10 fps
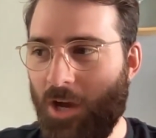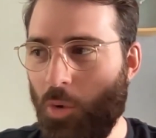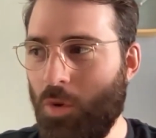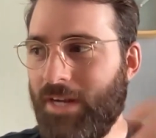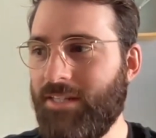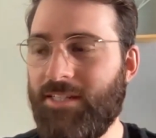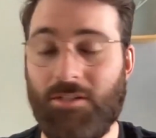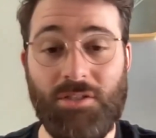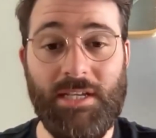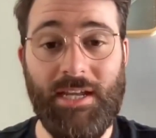what I did
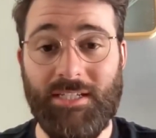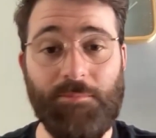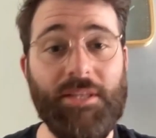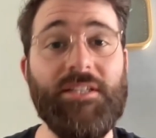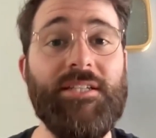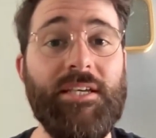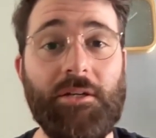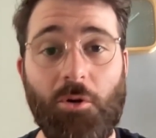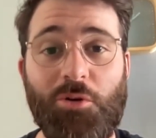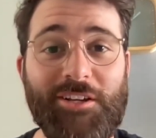today, I spent the day
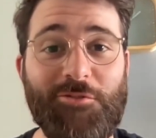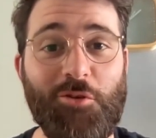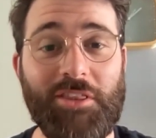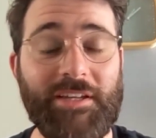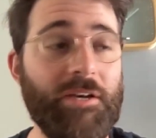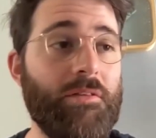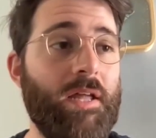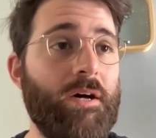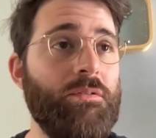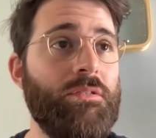coding for Think Out
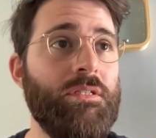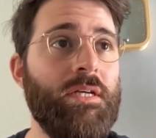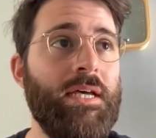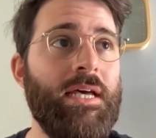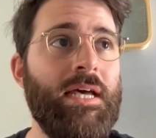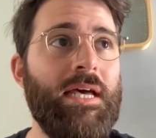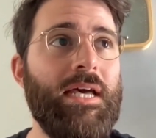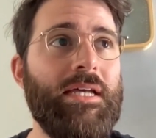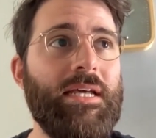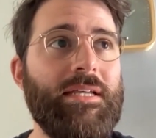Loud.
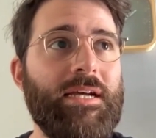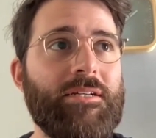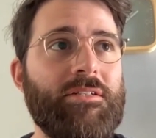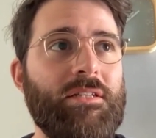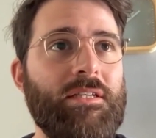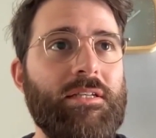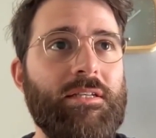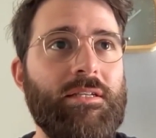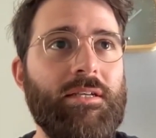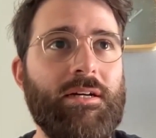And I
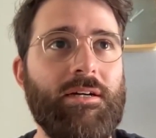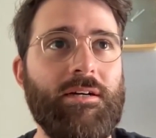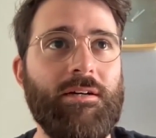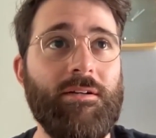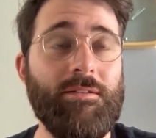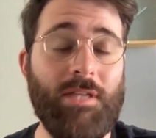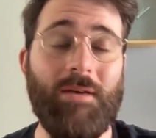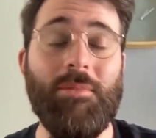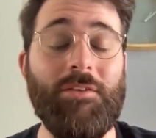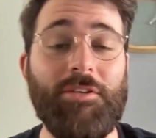actually,
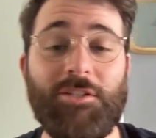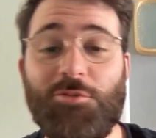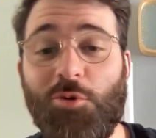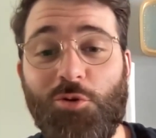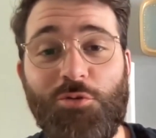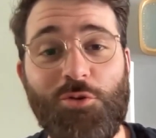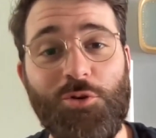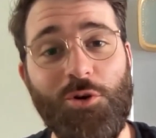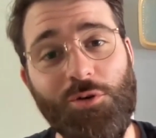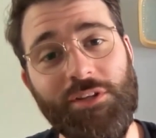I'm leaving tomorrow
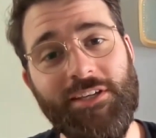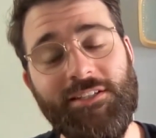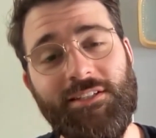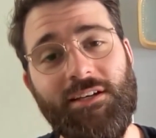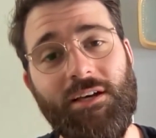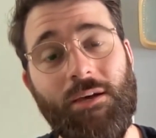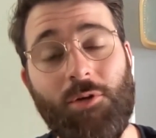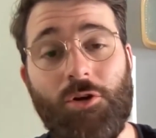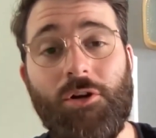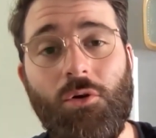for holidays. I'm
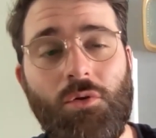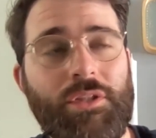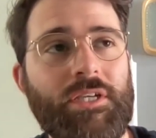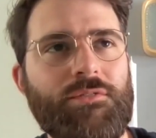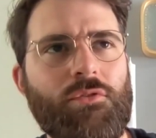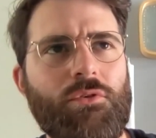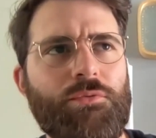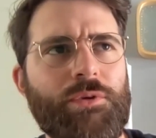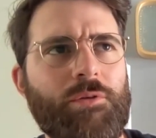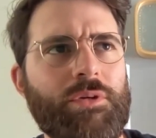going on holidays for
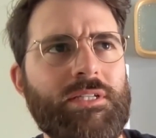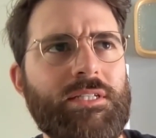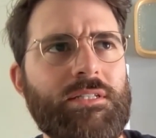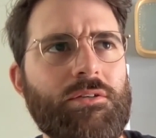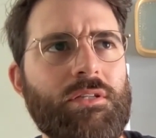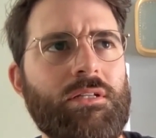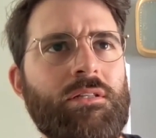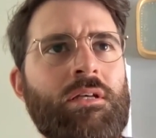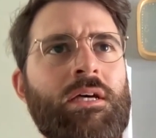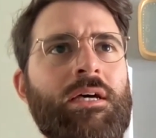3 weeks in
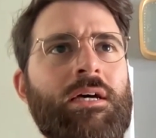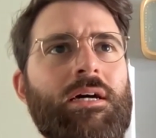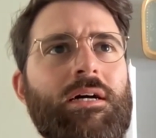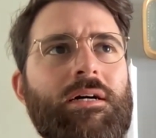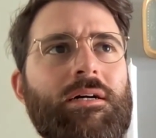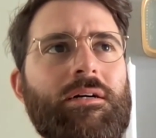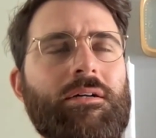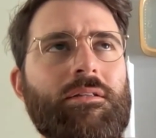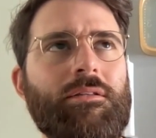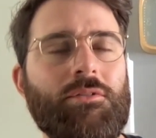total.
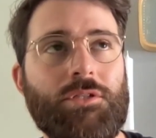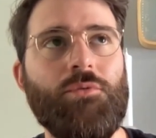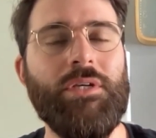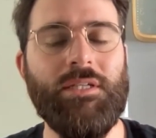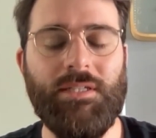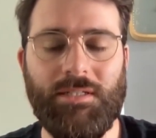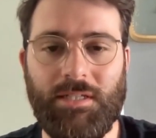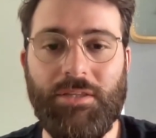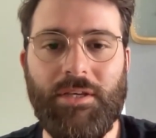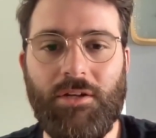No, 2 weeks
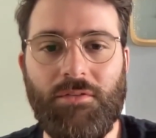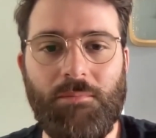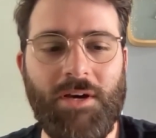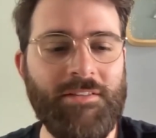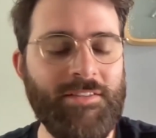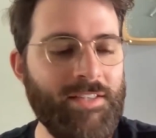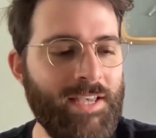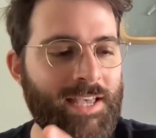until the end of the month.